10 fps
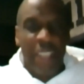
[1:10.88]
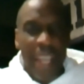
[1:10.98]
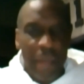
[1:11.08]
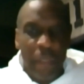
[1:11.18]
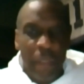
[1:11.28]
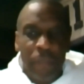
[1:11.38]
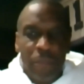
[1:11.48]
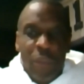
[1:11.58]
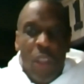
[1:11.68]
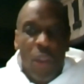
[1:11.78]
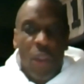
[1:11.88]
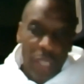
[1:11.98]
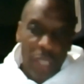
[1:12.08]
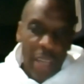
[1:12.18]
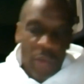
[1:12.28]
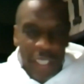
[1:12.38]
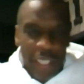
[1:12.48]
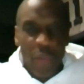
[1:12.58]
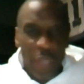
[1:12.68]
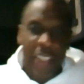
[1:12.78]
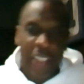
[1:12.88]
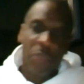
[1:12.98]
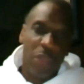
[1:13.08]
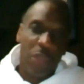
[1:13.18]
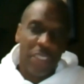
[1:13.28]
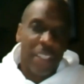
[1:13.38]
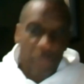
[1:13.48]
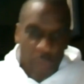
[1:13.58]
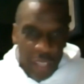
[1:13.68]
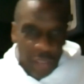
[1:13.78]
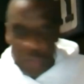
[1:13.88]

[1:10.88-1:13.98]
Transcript: in Tampa, we only had one game a week and we always got the Braves